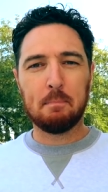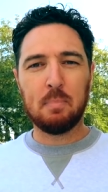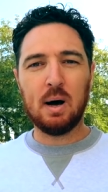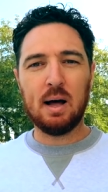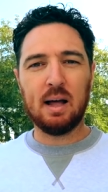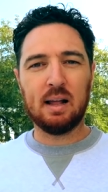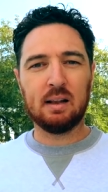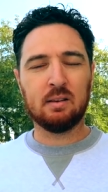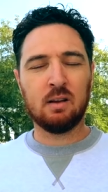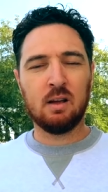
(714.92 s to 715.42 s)

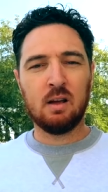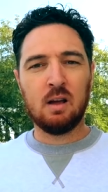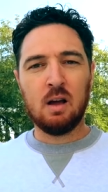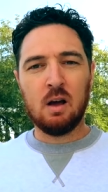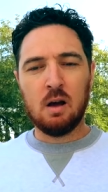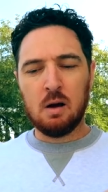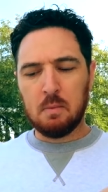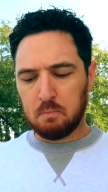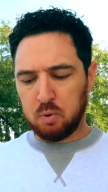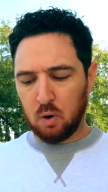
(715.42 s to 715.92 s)
but
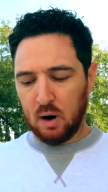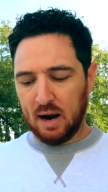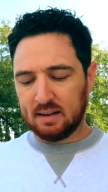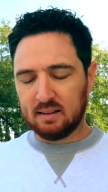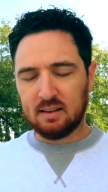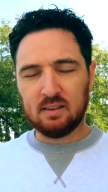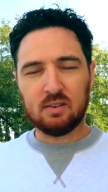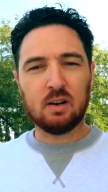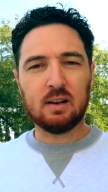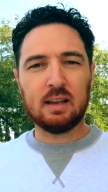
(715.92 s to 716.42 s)

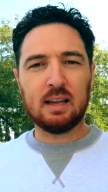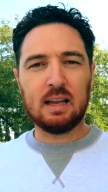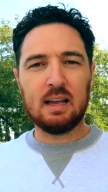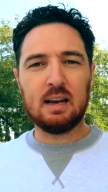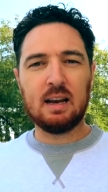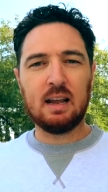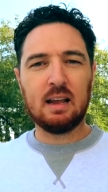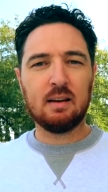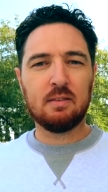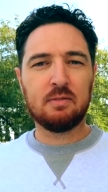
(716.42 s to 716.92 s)
practice on
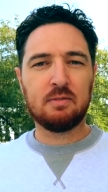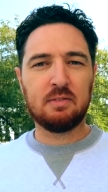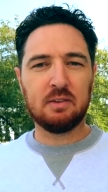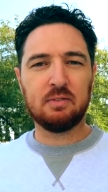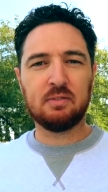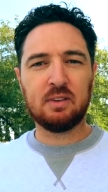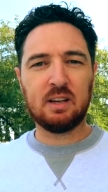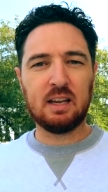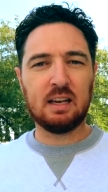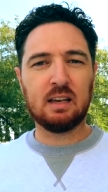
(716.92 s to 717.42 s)
getting
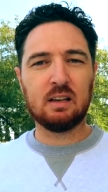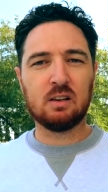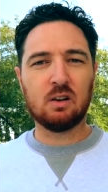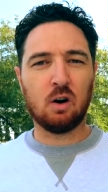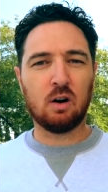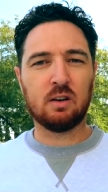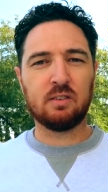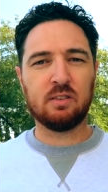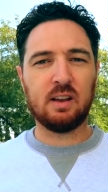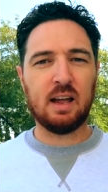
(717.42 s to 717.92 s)
15
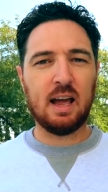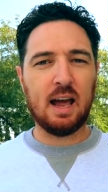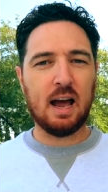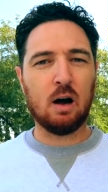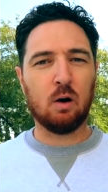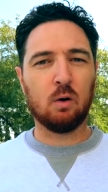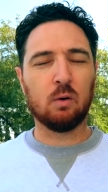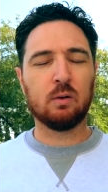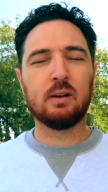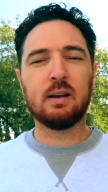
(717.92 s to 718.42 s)
darts
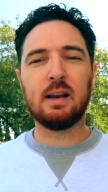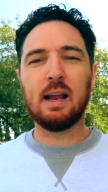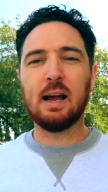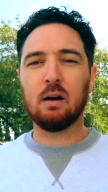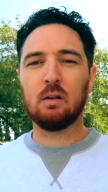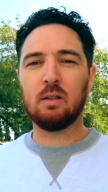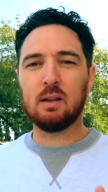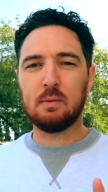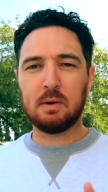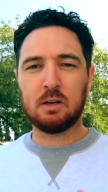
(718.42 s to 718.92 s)
out.
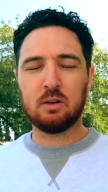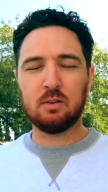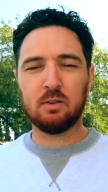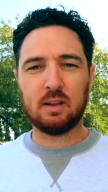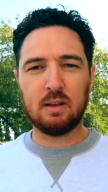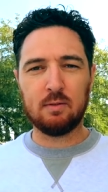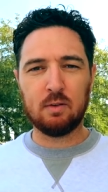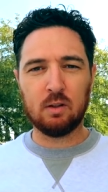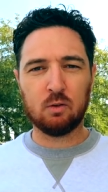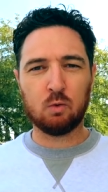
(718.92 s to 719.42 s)
Now, let me
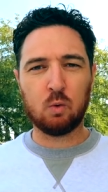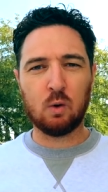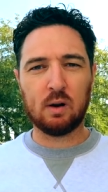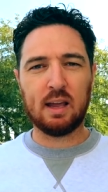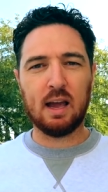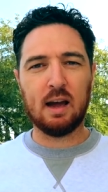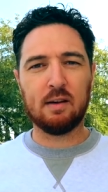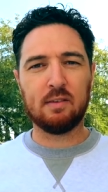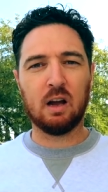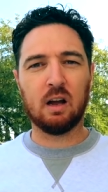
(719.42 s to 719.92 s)
just give you this one
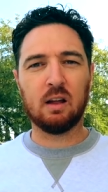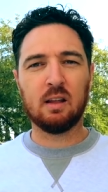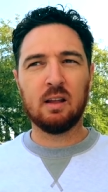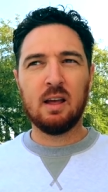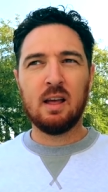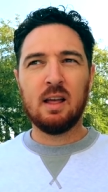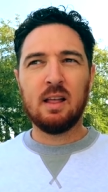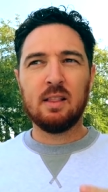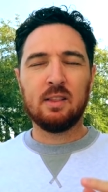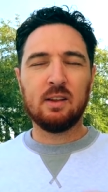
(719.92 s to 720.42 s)
caveat.
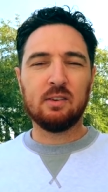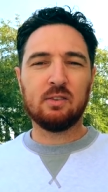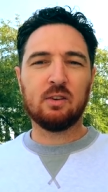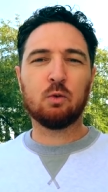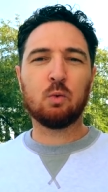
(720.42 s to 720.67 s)
This